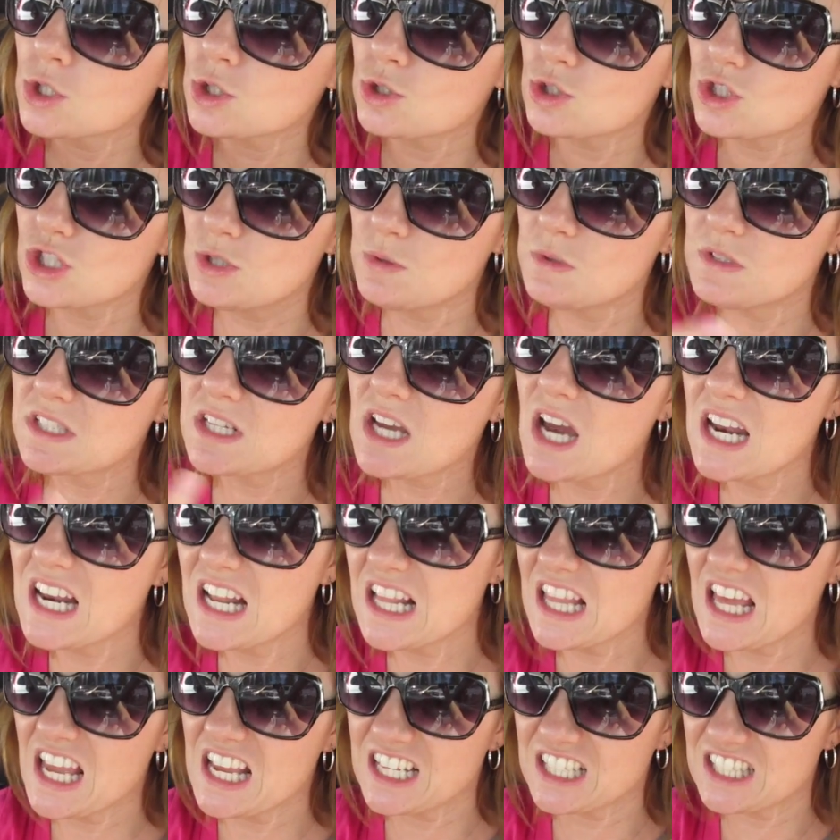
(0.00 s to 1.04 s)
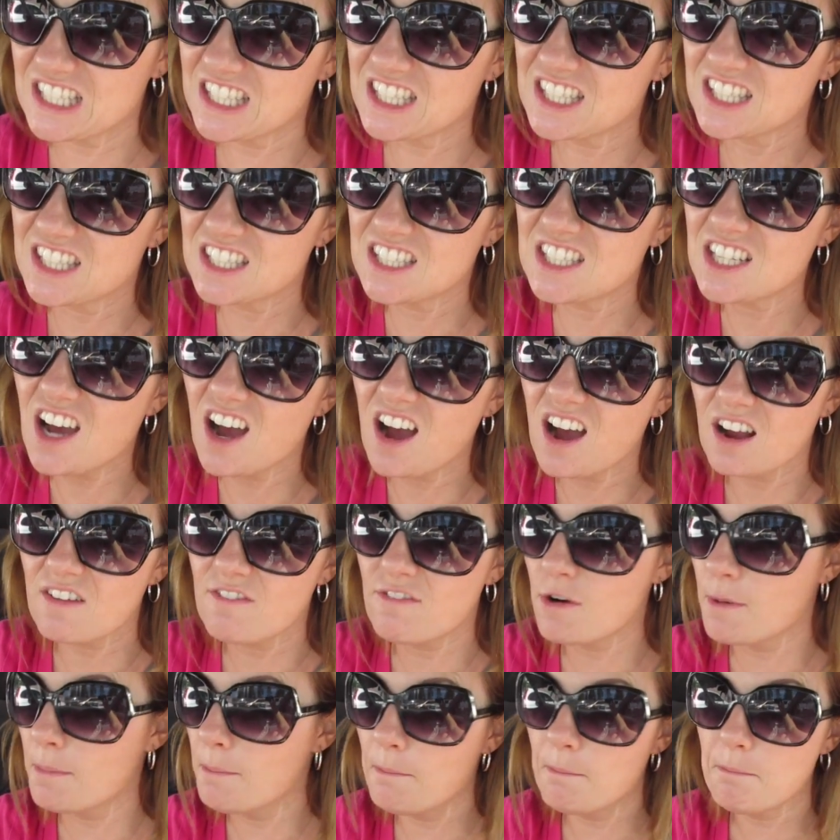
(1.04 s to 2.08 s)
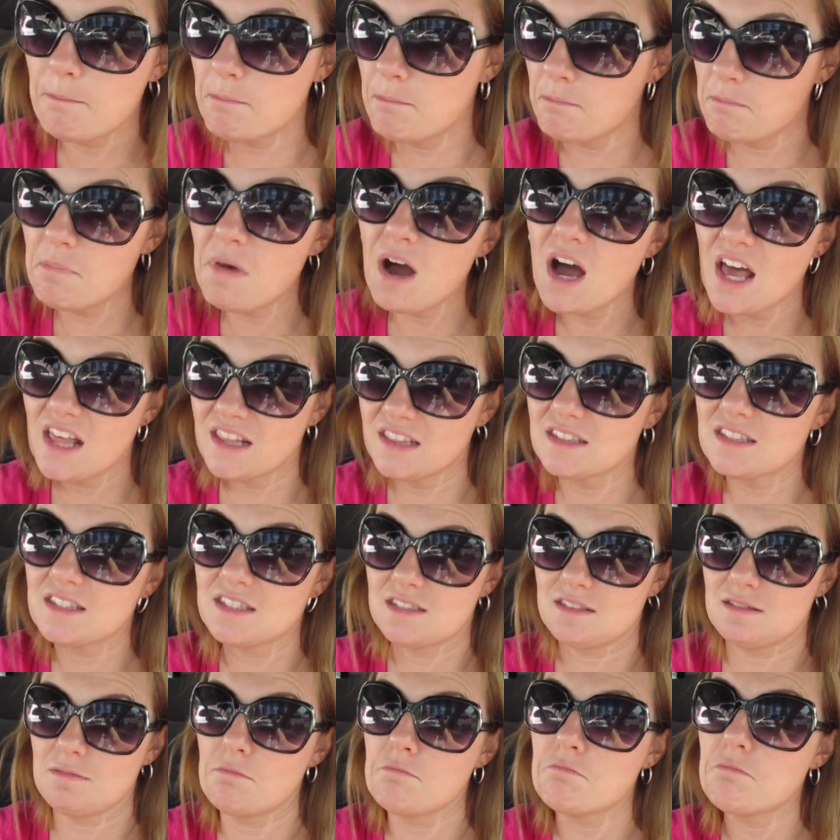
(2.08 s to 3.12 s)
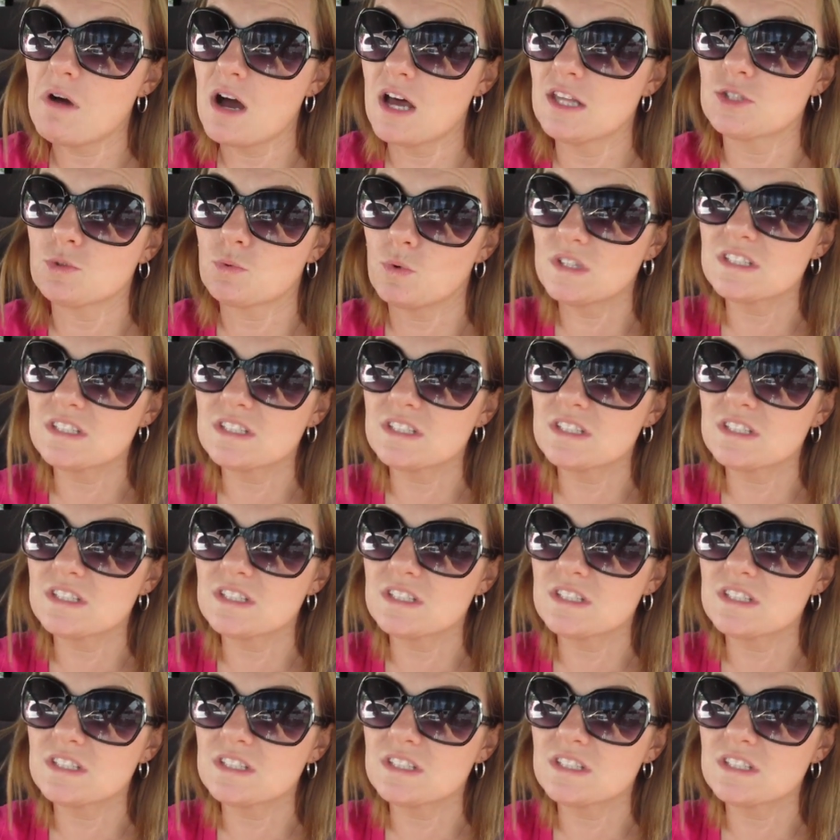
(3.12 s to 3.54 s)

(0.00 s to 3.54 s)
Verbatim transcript: So she was kind of like stuck for months, months.